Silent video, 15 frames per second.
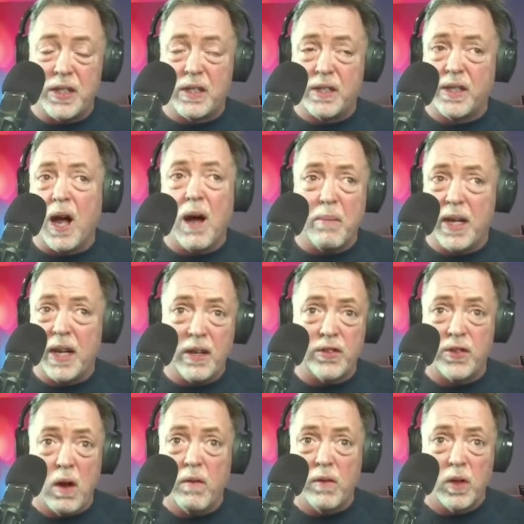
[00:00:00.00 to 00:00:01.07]
domination
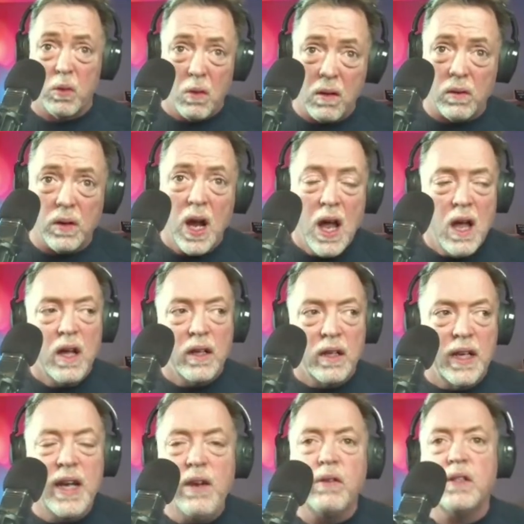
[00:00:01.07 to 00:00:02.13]
over the world,
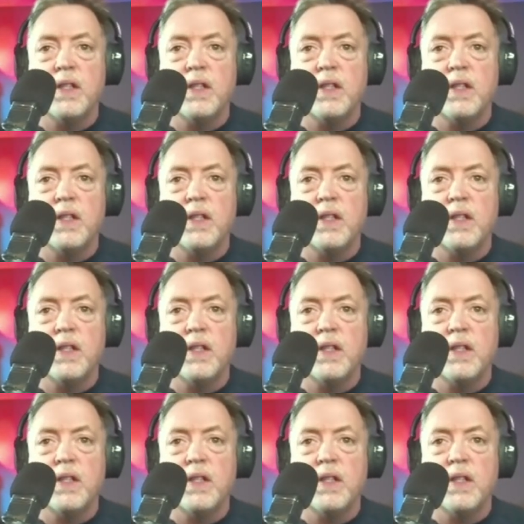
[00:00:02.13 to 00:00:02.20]
leaders